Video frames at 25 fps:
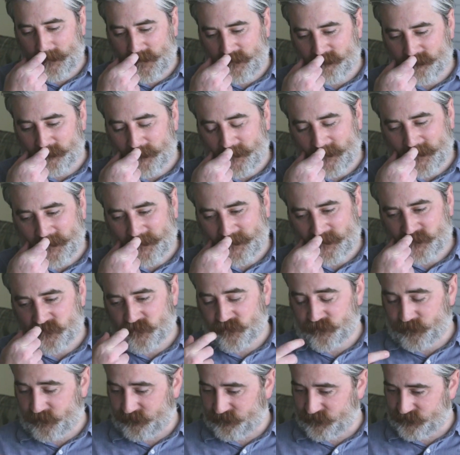even when you
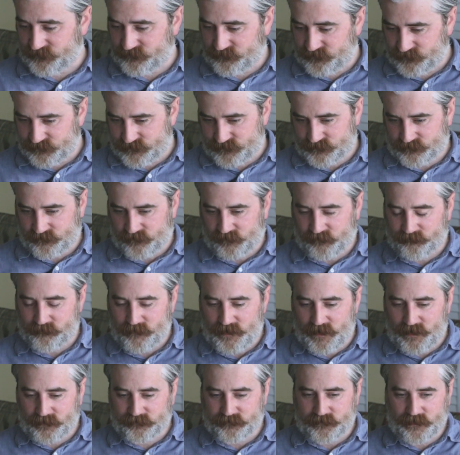talk about this kind of
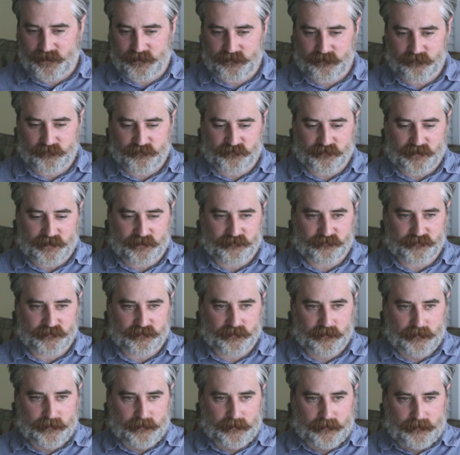mad KU
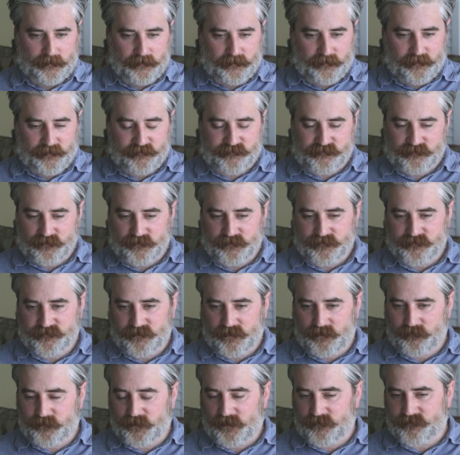strategy, it's still the
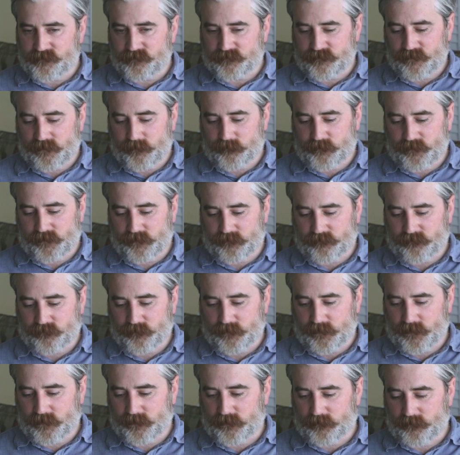same basic template
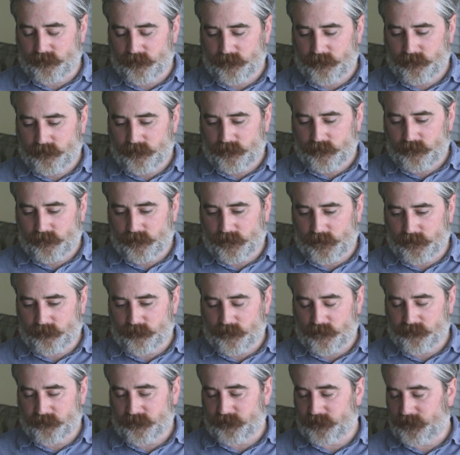where
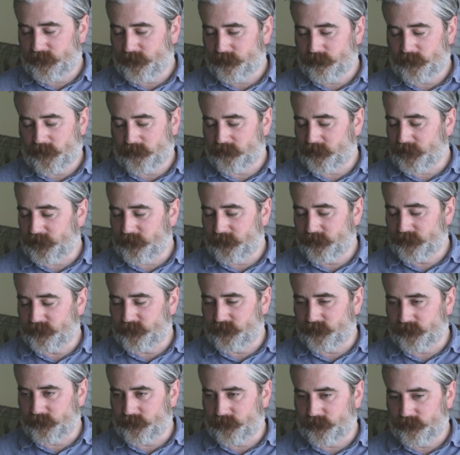like what we used
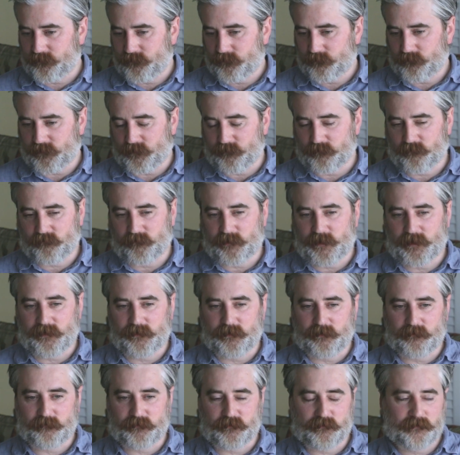to do
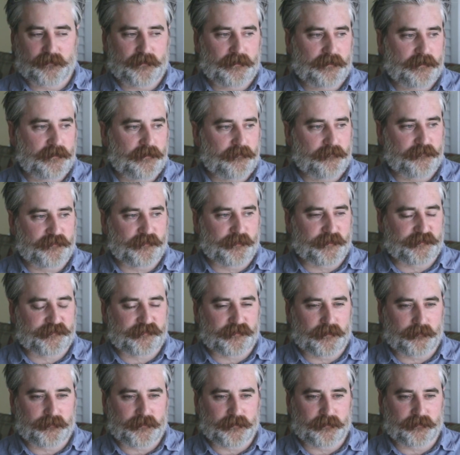when it was a bit
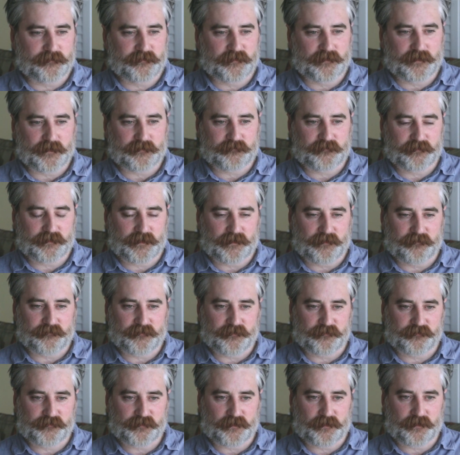simpler to get
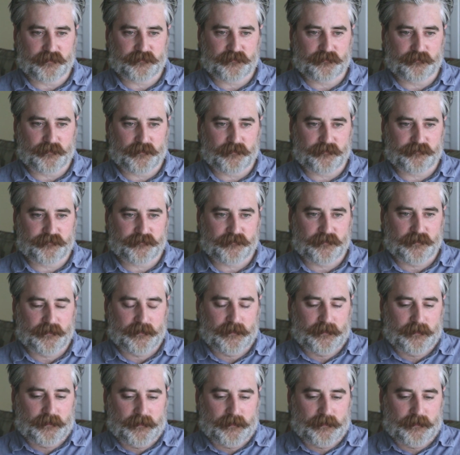into the charts was,